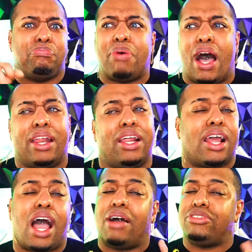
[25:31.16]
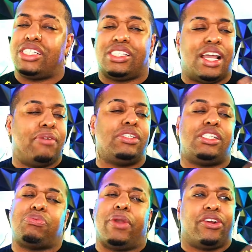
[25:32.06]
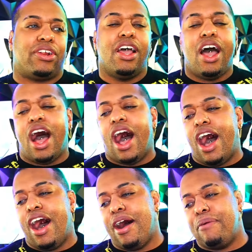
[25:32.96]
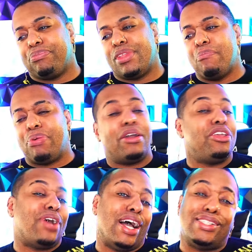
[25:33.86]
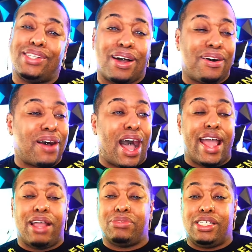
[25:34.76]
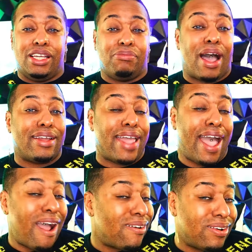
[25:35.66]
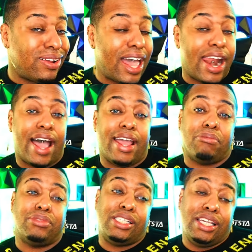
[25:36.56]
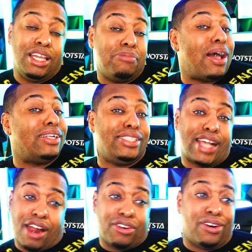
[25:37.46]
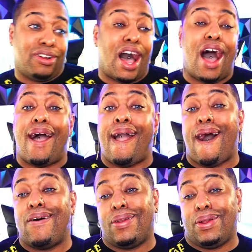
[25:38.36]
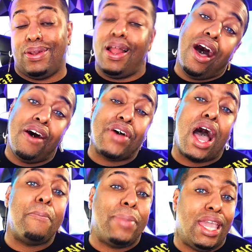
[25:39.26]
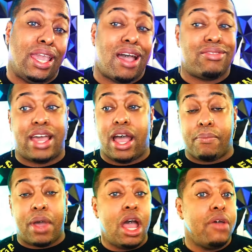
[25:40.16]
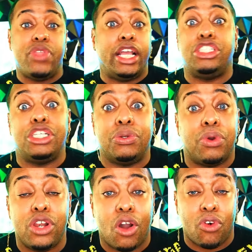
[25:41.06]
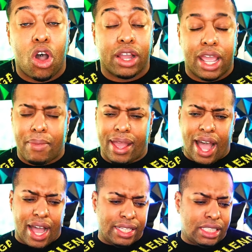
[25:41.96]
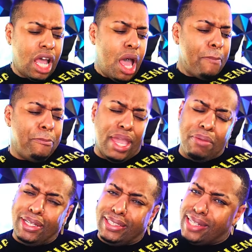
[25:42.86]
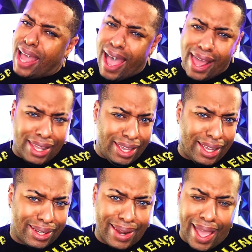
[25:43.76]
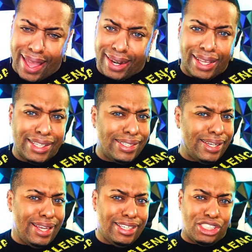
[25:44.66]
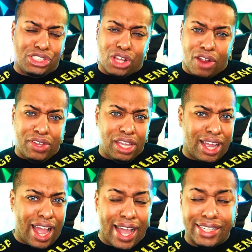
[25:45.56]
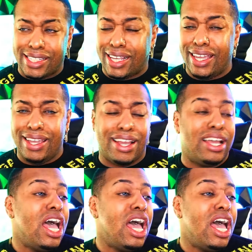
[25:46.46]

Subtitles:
body, like it was just weird. But you guys know I am team Carol and I am team Daryl. I love me them. They do no wrong in my eyes. Baby daddy, Glenn, isn't he serving, guys? He